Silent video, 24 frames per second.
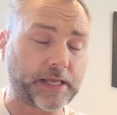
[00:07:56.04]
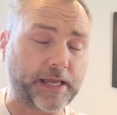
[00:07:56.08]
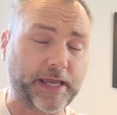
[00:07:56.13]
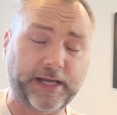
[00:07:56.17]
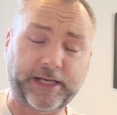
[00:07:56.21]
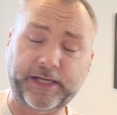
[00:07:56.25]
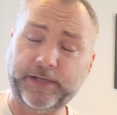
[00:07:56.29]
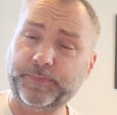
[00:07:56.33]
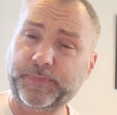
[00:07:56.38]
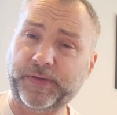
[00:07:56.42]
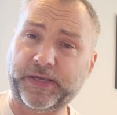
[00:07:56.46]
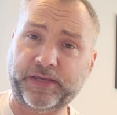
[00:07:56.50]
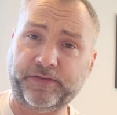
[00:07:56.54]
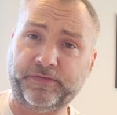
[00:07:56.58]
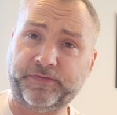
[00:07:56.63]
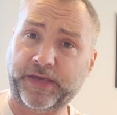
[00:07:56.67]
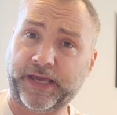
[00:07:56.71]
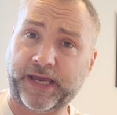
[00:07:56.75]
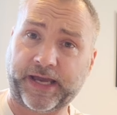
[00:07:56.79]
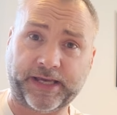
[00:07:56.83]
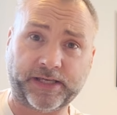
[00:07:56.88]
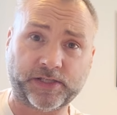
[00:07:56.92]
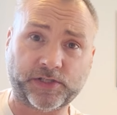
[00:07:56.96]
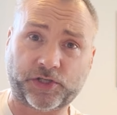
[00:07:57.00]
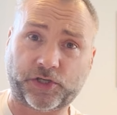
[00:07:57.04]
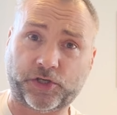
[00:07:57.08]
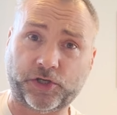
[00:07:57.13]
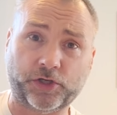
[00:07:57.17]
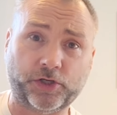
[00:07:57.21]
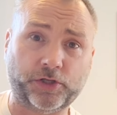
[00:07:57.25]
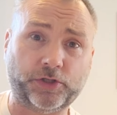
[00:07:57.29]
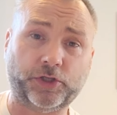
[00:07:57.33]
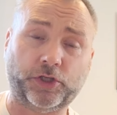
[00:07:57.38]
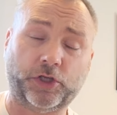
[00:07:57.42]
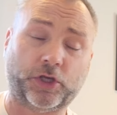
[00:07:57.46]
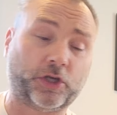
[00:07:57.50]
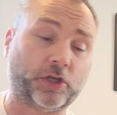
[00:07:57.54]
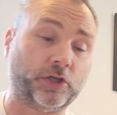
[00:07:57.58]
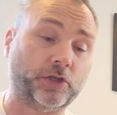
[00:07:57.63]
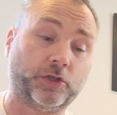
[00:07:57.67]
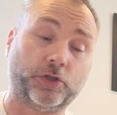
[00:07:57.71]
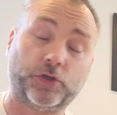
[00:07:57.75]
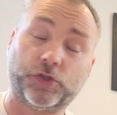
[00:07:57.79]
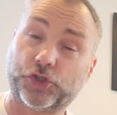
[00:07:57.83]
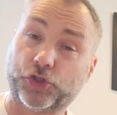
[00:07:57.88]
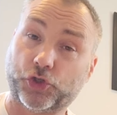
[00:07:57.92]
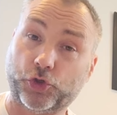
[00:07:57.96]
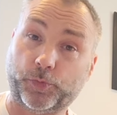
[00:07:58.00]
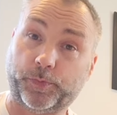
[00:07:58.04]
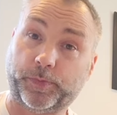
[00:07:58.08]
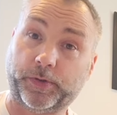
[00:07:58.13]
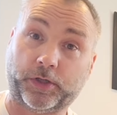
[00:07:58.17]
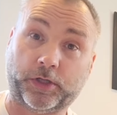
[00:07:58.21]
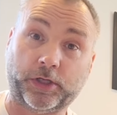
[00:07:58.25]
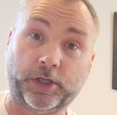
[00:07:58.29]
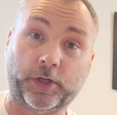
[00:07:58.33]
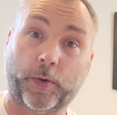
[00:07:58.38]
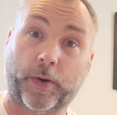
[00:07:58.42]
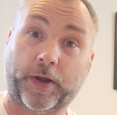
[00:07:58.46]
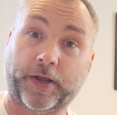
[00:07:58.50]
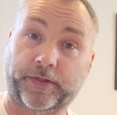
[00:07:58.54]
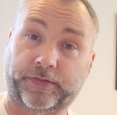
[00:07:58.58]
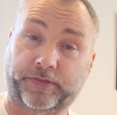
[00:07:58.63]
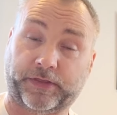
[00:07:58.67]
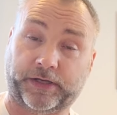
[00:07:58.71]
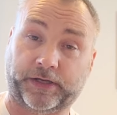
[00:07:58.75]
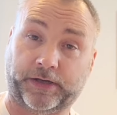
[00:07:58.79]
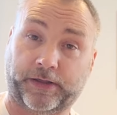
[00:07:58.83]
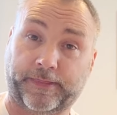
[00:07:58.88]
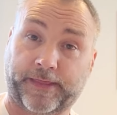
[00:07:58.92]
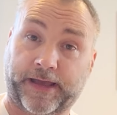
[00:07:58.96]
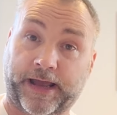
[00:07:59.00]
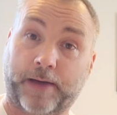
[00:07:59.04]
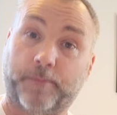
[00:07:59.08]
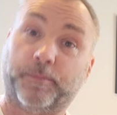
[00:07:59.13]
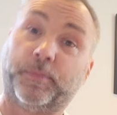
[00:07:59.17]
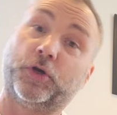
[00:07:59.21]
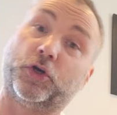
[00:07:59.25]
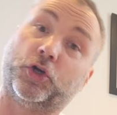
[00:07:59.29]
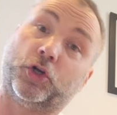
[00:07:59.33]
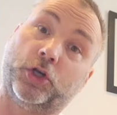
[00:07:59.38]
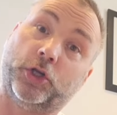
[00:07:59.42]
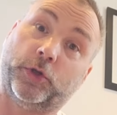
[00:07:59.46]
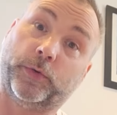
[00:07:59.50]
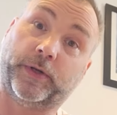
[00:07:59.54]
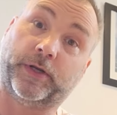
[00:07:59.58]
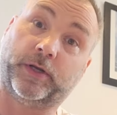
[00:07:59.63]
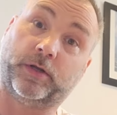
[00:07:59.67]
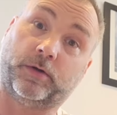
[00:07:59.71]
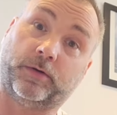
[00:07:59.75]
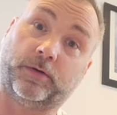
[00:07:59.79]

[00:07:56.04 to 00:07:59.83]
Any PVA is good. You can use super glue or anything like that, but glue it